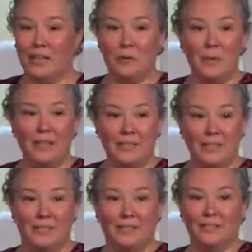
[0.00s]

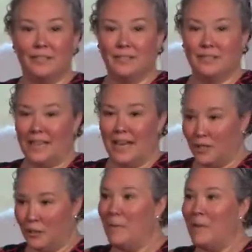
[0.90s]
Humans take
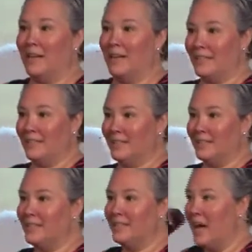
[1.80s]
swimming
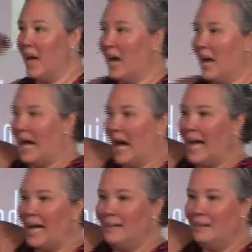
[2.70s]
lessons.
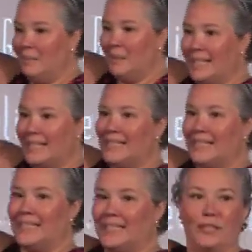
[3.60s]
God makes a
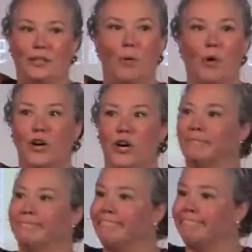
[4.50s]
teleporter.